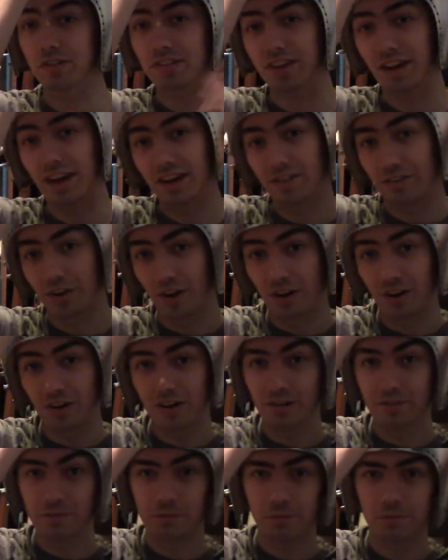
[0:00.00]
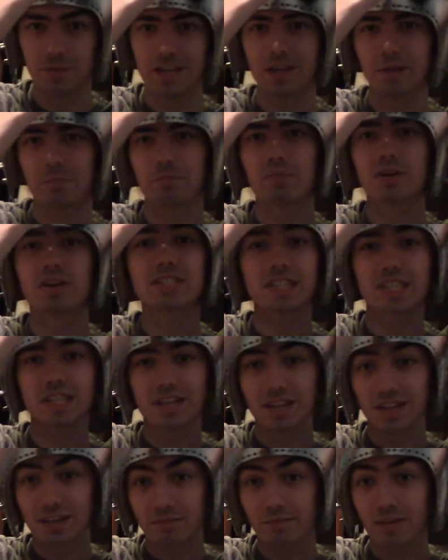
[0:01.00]
kind of hard for me to put
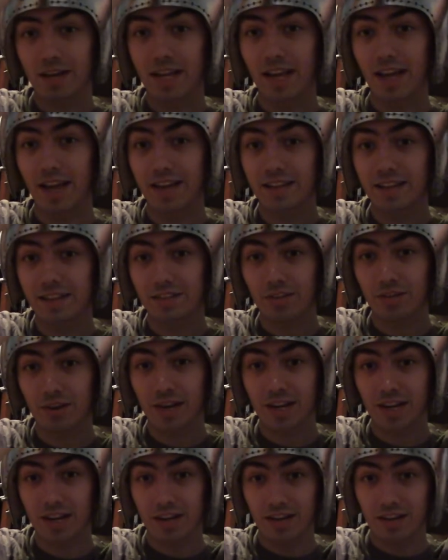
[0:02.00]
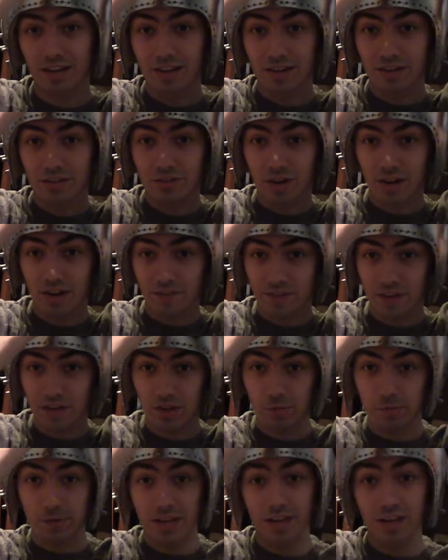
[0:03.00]
my head in, so I gotta try and fix
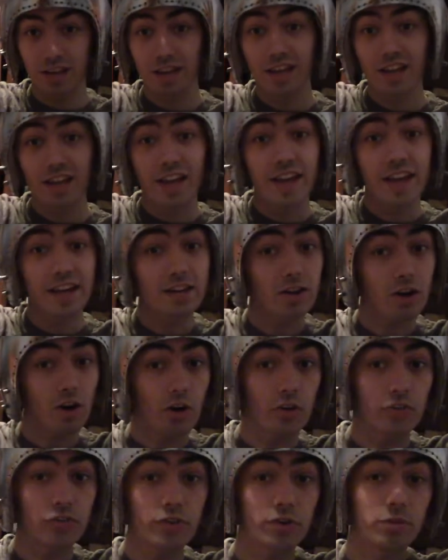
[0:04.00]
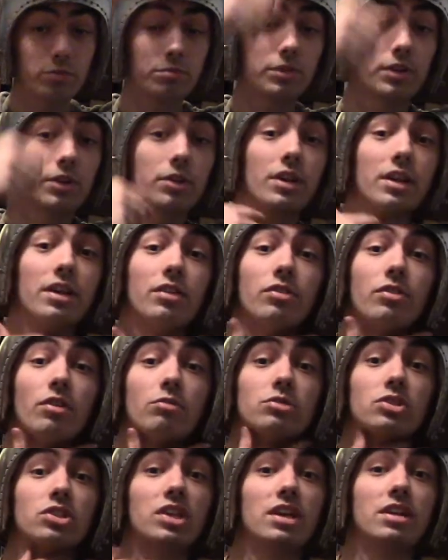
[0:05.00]
them in. And also, there is
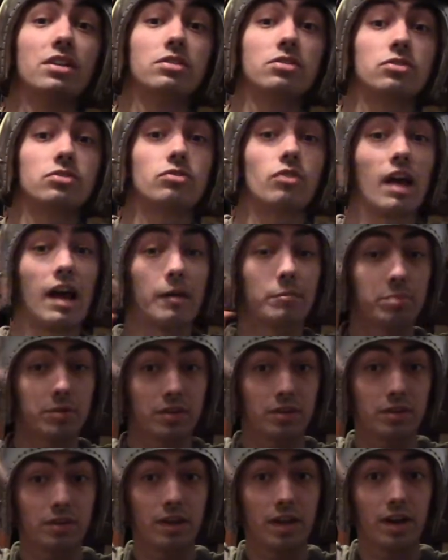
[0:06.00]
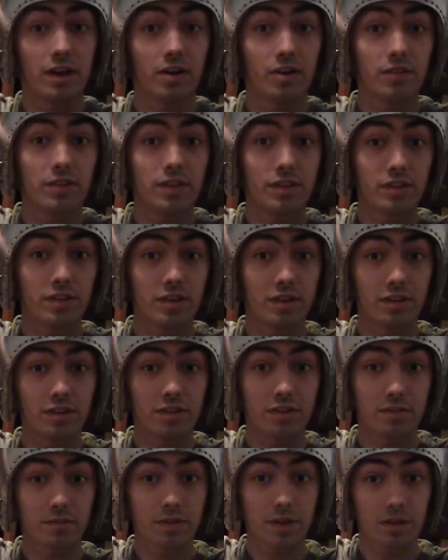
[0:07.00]
no chin strap. Now, this can
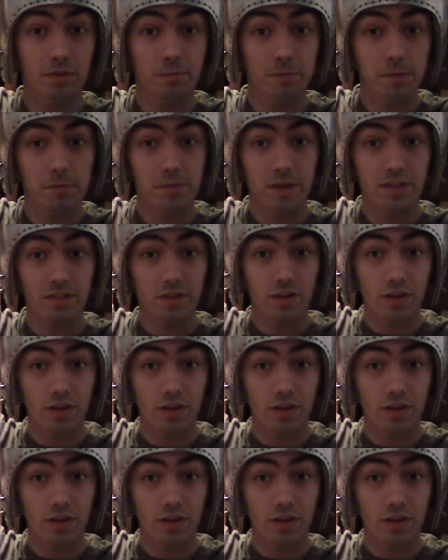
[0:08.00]
sometimes be based on